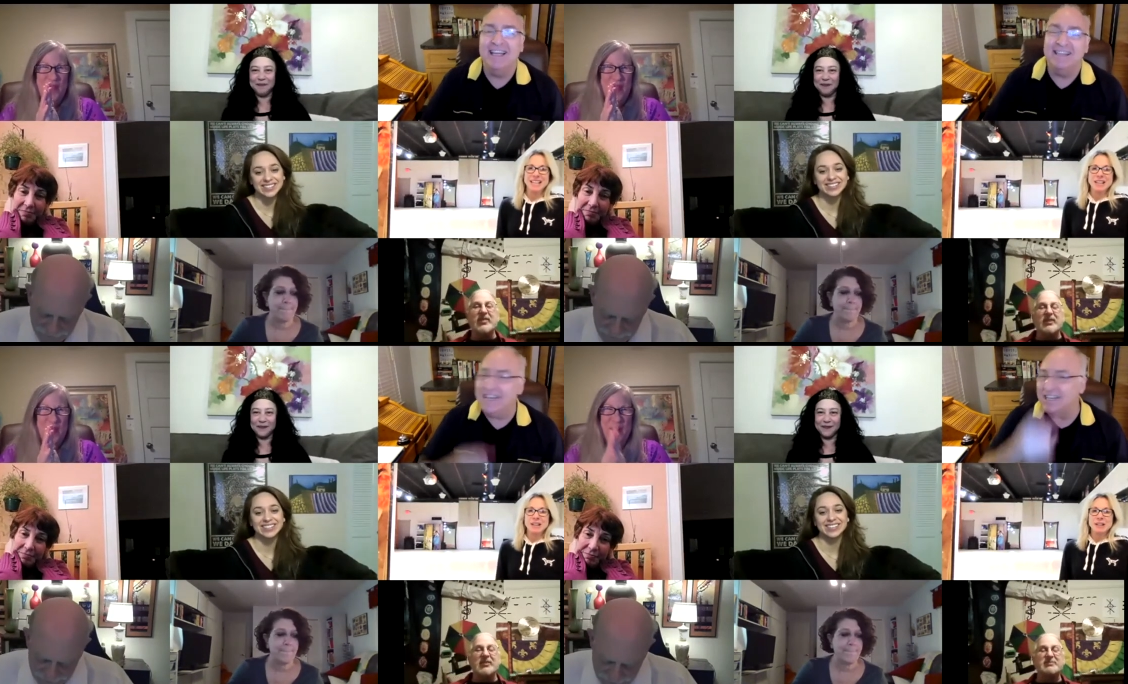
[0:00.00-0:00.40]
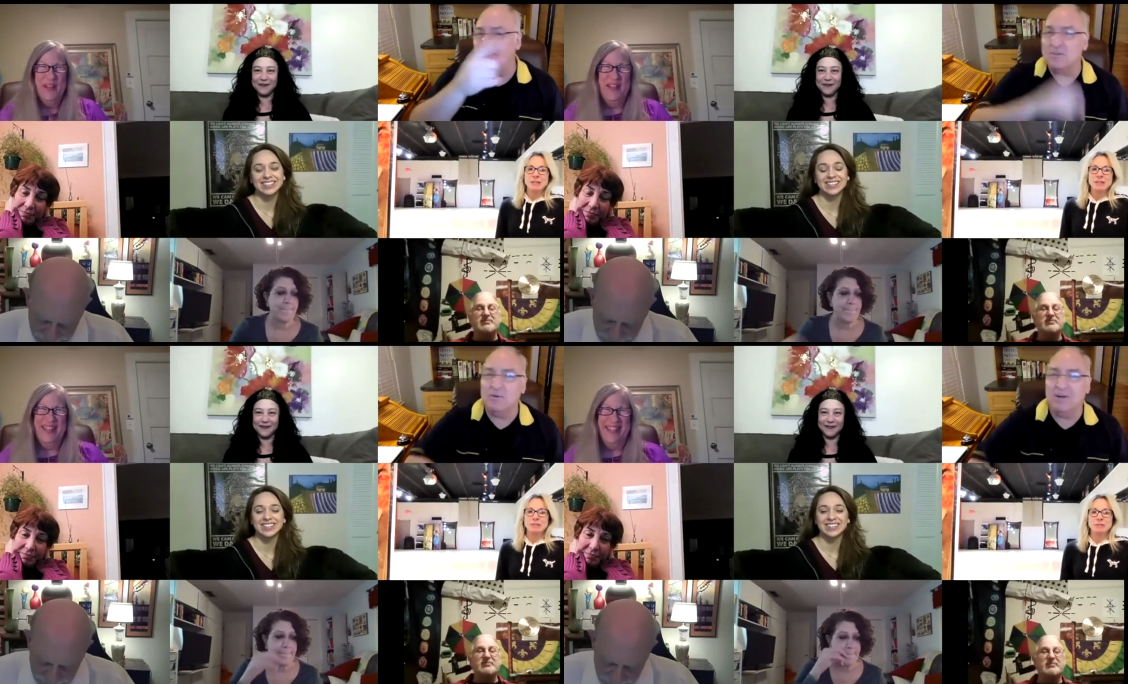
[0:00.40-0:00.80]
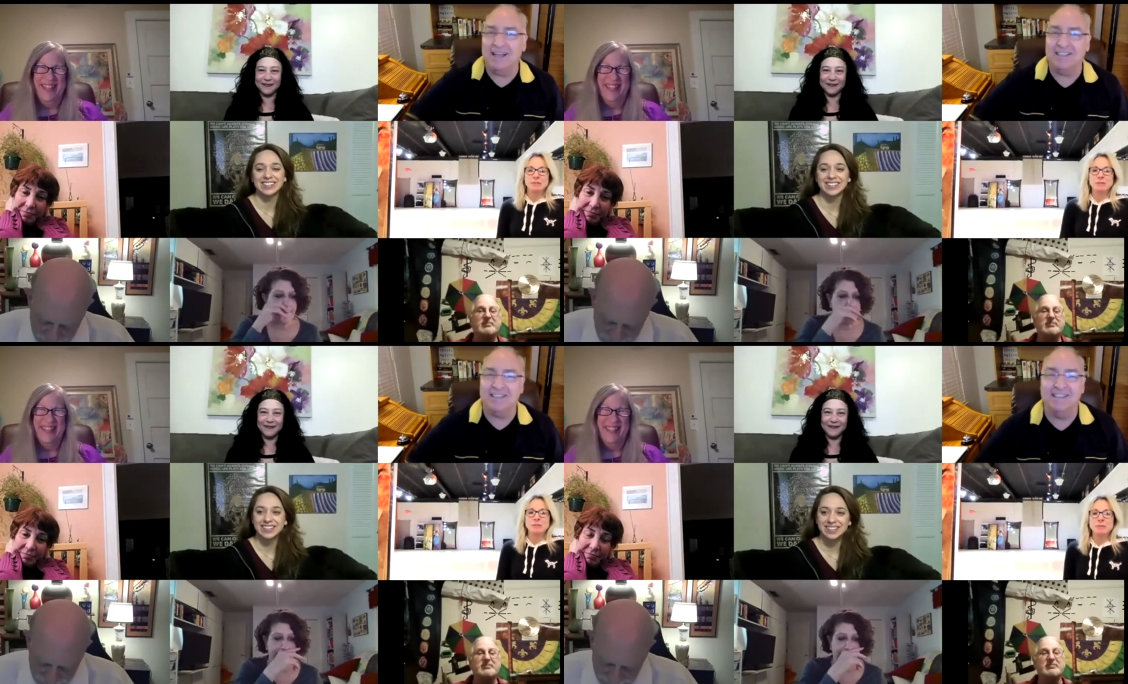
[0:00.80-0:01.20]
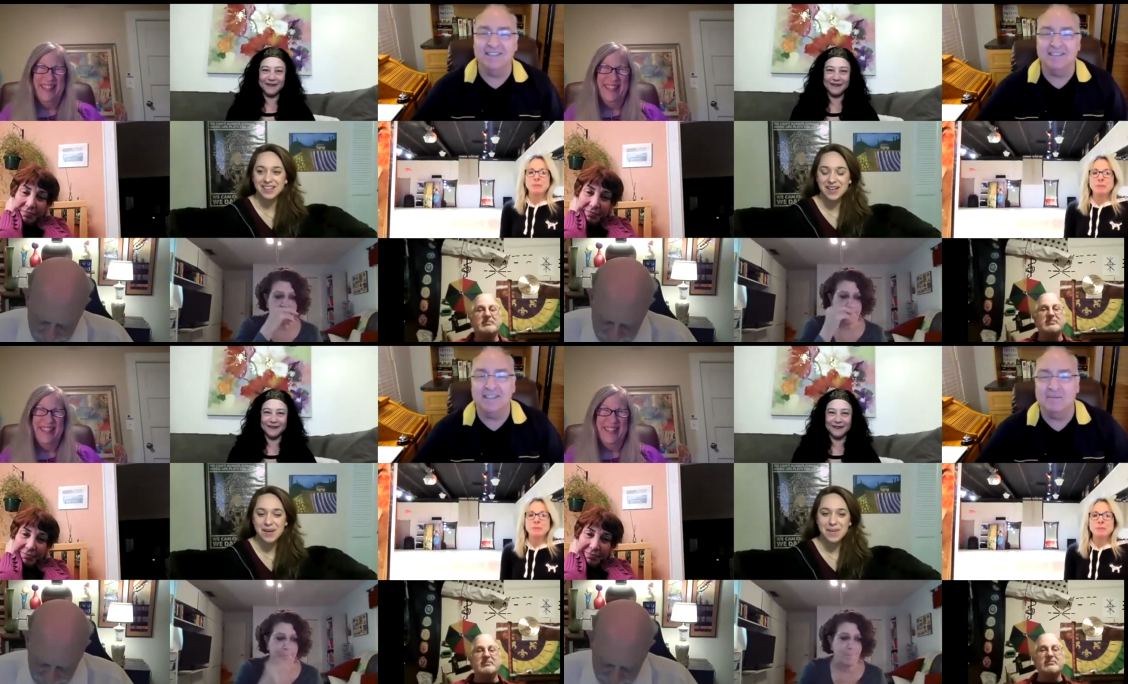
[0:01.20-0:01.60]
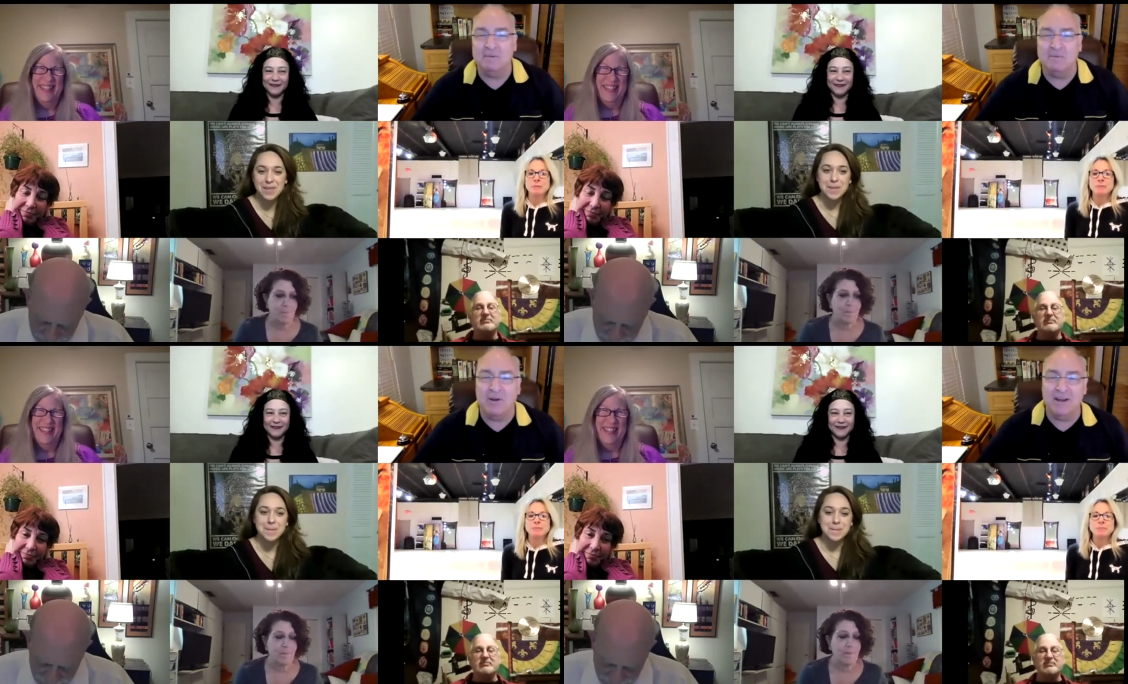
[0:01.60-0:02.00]
Speaker 1: Thank you for watching. There's going to be
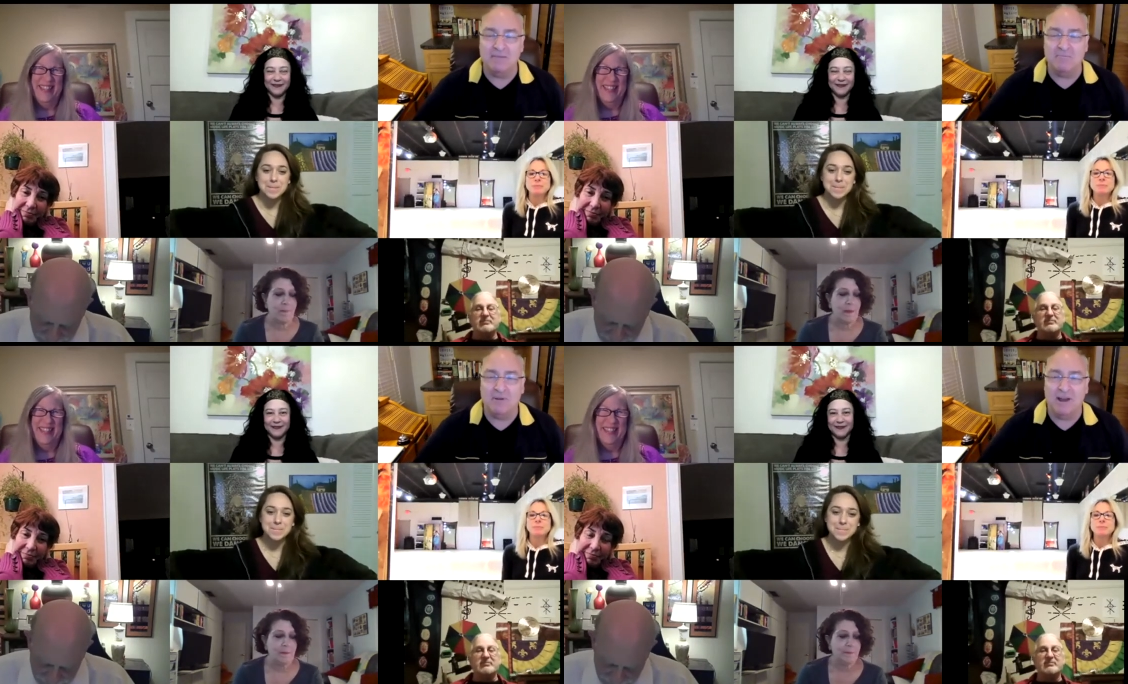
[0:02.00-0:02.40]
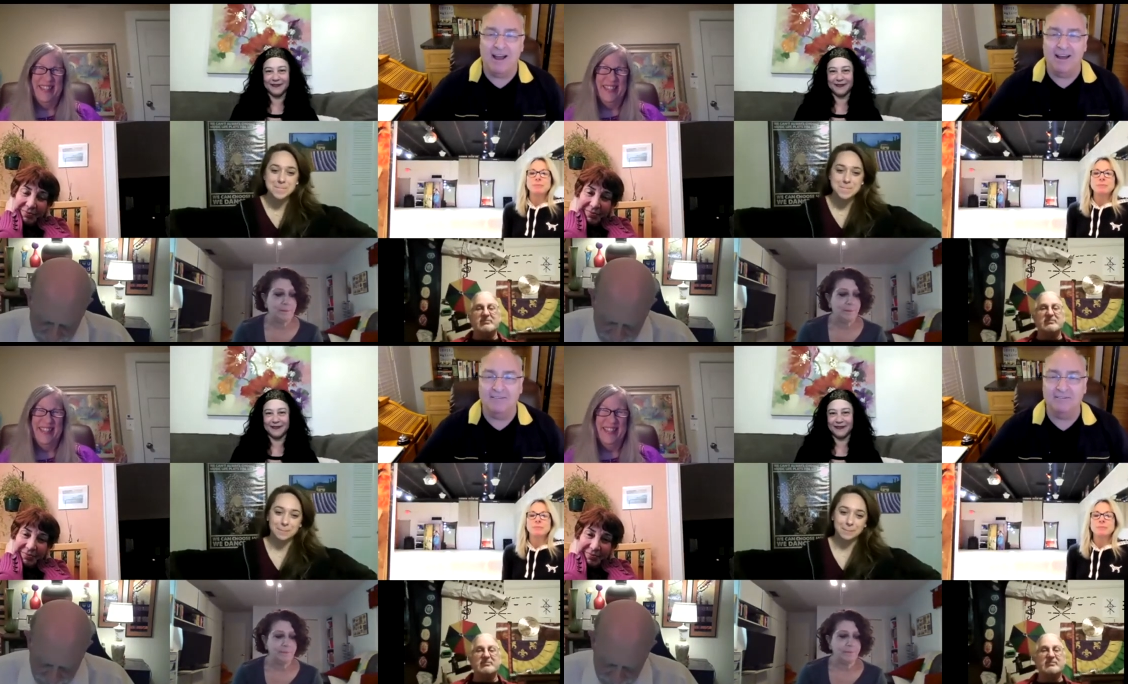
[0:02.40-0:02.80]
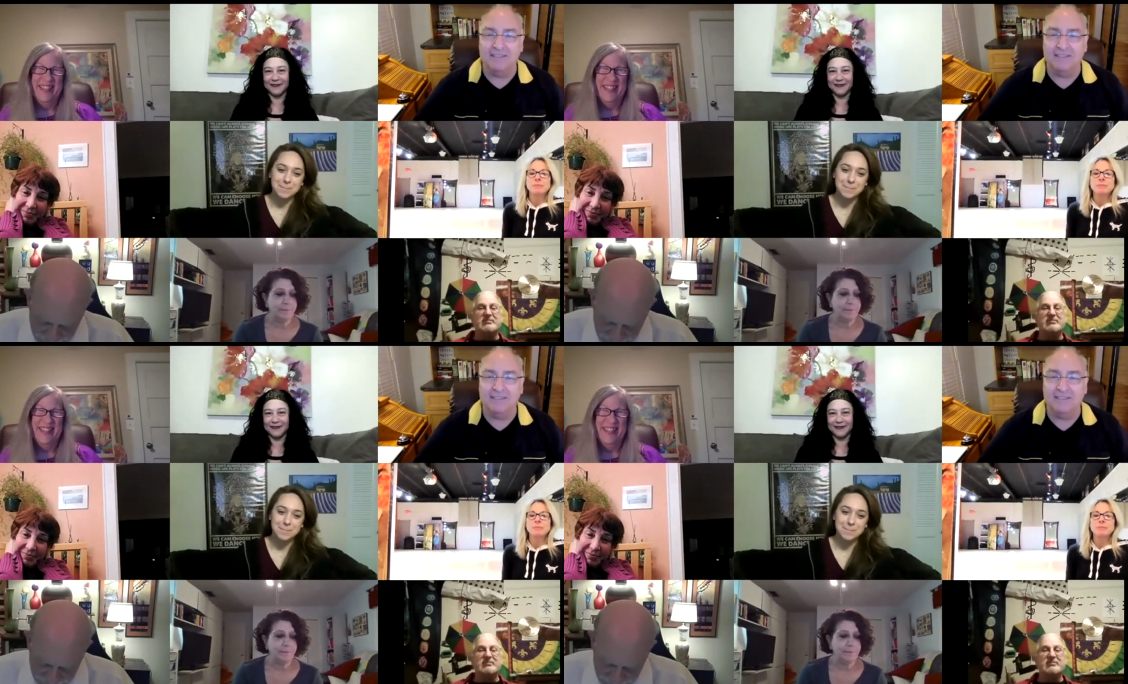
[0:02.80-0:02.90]
more improv